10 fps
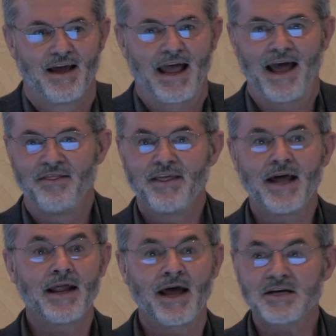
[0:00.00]
And
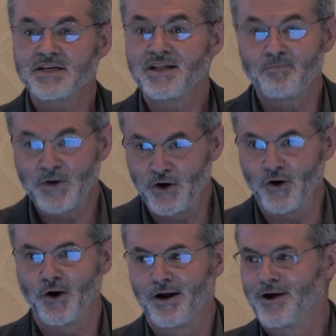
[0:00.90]
then actually the
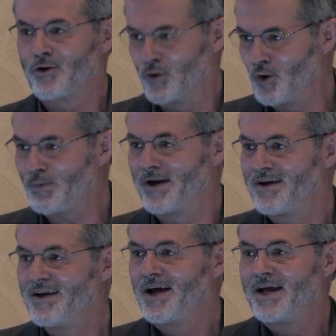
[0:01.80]
peer group
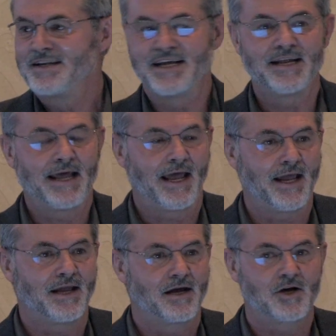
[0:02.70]
did
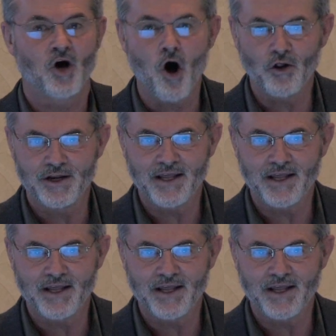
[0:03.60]
a call-in